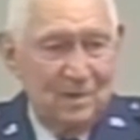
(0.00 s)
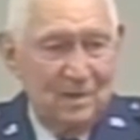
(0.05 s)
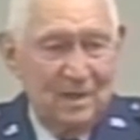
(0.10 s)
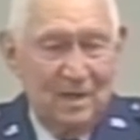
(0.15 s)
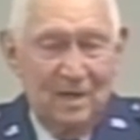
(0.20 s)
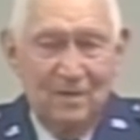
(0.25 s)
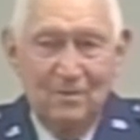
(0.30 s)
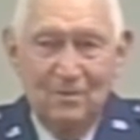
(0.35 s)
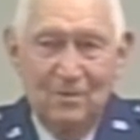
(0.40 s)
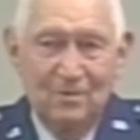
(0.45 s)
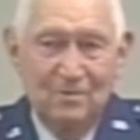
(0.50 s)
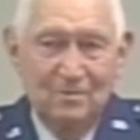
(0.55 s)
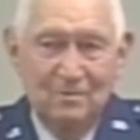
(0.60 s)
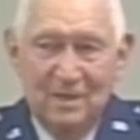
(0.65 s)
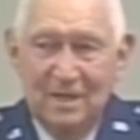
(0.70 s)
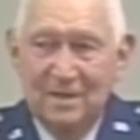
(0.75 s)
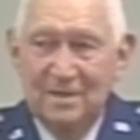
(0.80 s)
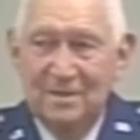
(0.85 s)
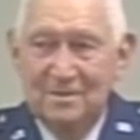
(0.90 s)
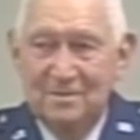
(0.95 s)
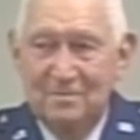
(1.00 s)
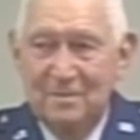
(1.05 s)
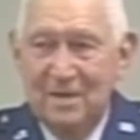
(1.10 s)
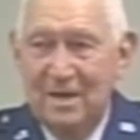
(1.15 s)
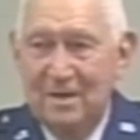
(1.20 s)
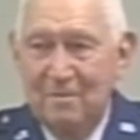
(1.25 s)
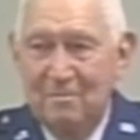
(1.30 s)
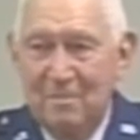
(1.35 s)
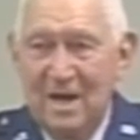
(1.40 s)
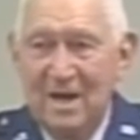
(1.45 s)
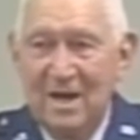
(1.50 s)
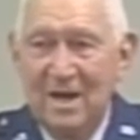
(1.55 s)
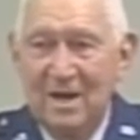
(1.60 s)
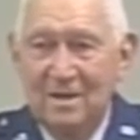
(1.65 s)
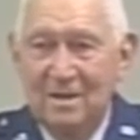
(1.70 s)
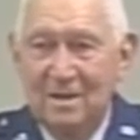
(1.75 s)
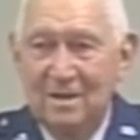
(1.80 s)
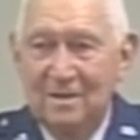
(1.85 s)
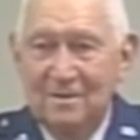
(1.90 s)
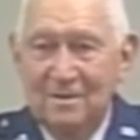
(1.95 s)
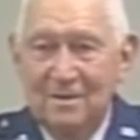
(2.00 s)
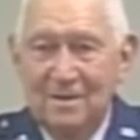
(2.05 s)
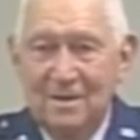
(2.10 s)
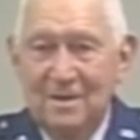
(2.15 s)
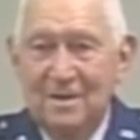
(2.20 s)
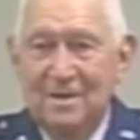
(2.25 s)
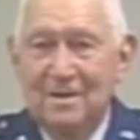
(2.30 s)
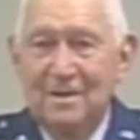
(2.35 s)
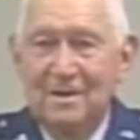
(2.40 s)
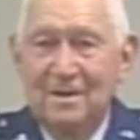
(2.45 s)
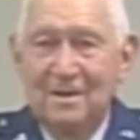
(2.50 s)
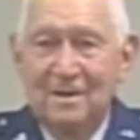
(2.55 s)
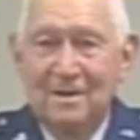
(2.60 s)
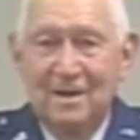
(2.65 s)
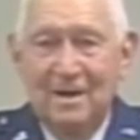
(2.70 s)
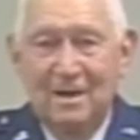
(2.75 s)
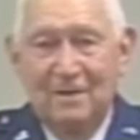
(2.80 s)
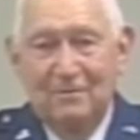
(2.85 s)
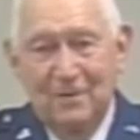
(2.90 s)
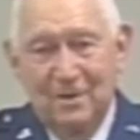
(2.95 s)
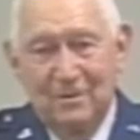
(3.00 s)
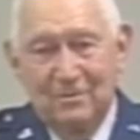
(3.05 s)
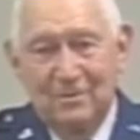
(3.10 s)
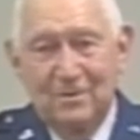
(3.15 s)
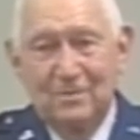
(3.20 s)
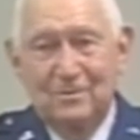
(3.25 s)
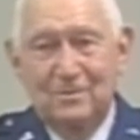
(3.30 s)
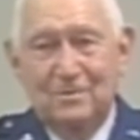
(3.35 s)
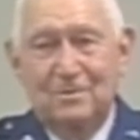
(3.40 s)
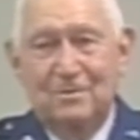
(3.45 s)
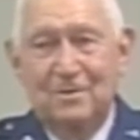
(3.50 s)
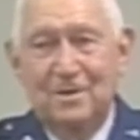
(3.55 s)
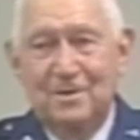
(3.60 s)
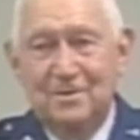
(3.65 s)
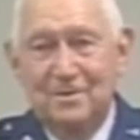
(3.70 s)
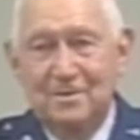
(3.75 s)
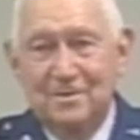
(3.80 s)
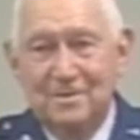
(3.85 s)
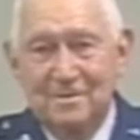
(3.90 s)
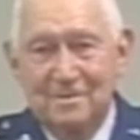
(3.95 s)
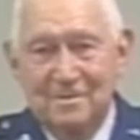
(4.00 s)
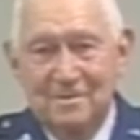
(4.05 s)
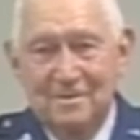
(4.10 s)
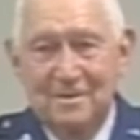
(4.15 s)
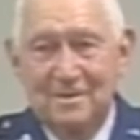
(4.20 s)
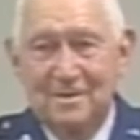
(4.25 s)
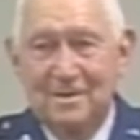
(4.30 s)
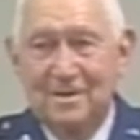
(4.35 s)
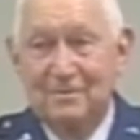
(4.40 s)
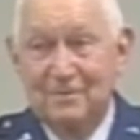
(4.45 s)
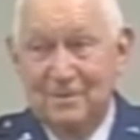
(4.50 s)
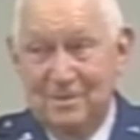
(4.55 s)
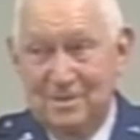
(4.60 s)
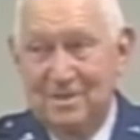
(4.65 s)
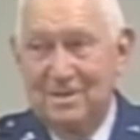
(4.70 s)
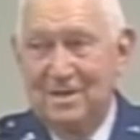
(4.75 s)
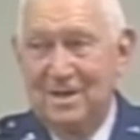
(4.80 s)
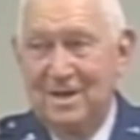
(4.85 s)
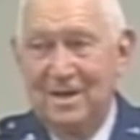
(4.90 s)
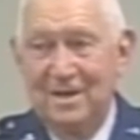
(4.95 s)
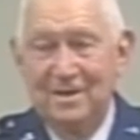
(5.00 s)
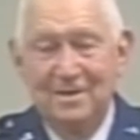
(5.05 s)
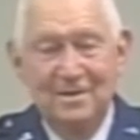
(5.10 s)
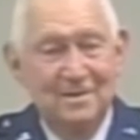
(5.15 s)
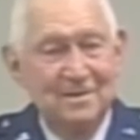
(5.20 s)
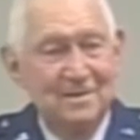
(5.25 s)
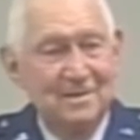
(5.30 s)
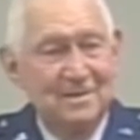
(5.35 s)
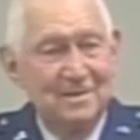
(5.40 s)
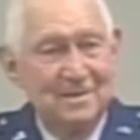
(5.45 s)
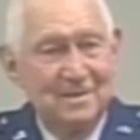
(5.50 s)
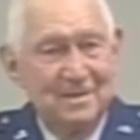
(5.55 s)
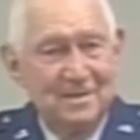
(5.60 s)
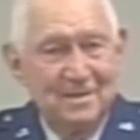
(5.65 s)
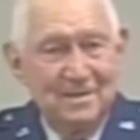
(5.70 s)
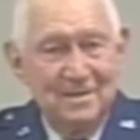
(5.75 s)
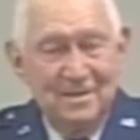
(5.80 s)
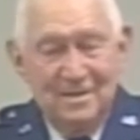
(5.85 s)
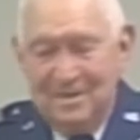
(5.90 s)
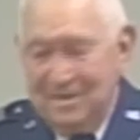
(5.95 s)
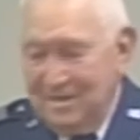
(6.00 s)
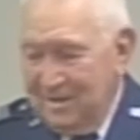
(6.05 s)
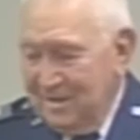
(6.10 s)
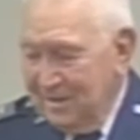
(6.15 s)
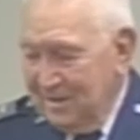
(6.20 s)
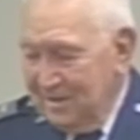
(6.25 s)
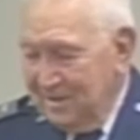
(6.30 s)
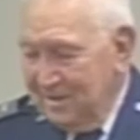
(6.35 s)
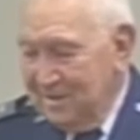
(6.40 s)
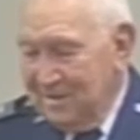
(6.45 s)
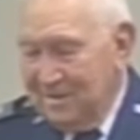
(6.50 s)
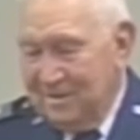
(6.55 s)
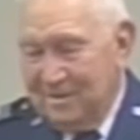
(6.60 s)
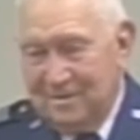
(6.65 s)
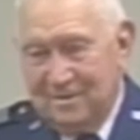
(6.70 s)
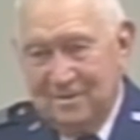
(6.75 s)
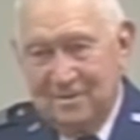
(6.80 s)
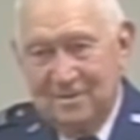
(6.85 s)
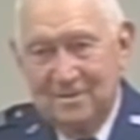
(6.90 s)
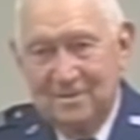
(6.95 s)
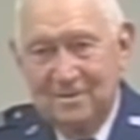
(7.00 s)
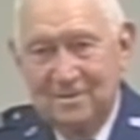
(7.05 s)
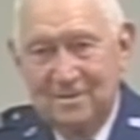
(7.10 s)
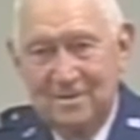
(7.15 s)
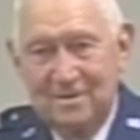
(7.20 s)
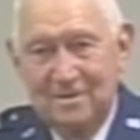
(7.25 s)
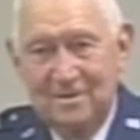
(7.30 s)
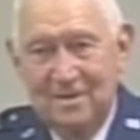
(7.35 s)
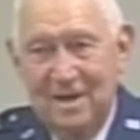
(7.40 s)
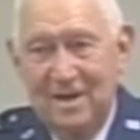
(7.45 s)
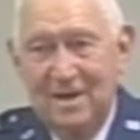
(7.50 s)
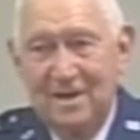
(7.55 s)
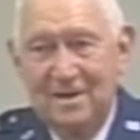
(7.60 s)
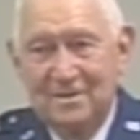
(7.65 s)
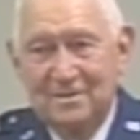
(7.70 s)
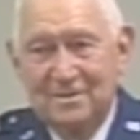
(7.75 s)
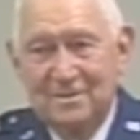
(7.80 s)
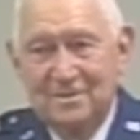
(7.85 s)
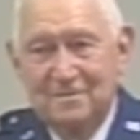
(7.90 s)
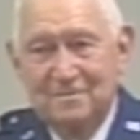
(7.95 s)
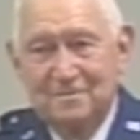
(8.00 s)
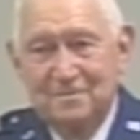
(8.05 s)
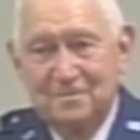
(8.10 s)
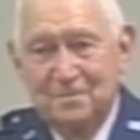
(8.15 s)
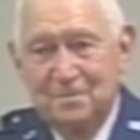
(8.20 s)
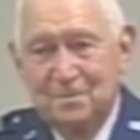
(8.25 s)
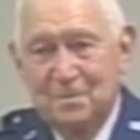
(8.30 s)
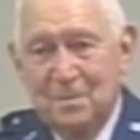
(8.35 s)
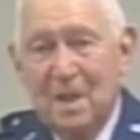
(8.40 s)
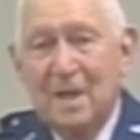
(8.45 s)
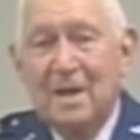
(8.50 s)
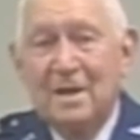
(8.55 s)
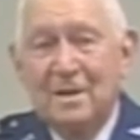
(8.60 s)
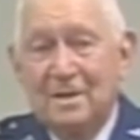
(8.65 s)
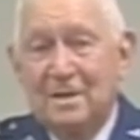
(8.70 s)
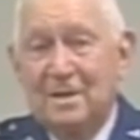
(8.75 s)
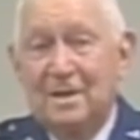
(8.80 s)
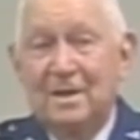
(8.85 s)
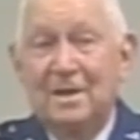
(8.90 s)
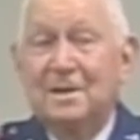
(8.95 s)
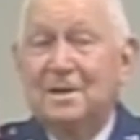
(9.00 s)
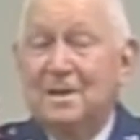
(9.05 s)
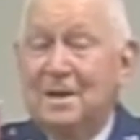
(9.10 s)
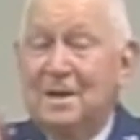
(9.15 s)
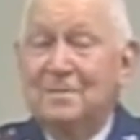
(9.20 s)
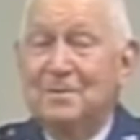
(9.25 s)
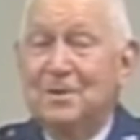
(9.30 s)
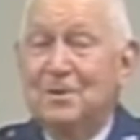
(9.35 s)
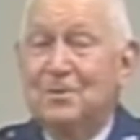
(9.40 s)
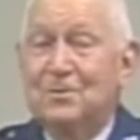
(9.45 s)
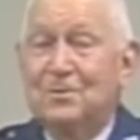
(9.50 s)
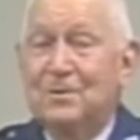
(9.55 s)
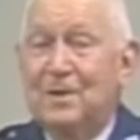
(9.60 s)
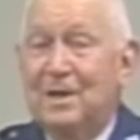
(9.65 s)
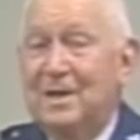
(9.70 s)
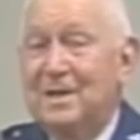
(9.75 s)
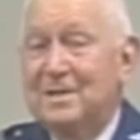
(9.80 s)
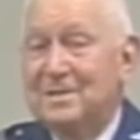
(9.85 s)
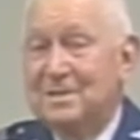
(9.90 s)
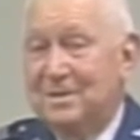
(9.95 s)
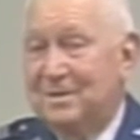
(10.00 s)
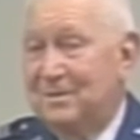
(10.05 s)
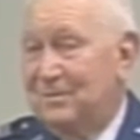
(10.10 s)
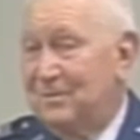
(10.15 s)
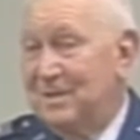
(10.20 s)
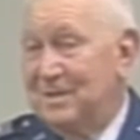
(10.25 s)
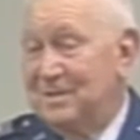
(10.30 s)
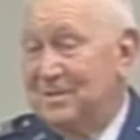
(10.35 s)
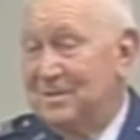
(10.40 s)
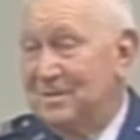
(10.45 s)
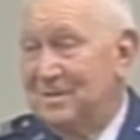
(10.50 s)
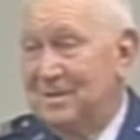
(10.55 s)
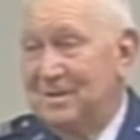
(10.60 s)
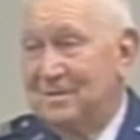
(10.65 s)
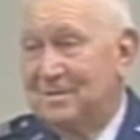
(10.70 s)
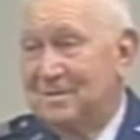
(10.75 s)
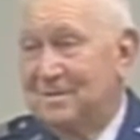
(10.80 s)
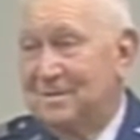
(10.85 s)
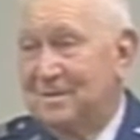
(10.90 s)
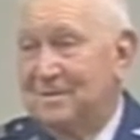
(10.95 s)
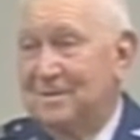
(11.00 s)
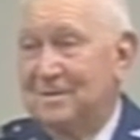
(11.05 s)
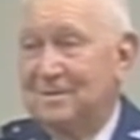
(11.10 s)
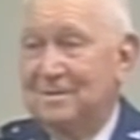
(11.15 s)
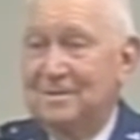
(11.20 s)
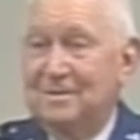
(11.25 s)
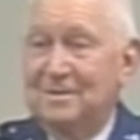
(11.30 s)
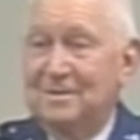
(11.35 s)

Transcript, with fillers: I walked, I guess, about a mile. I, I went with those crutches. It was at night and uh, to the house. Anytime y'all want to ask a question, just uh,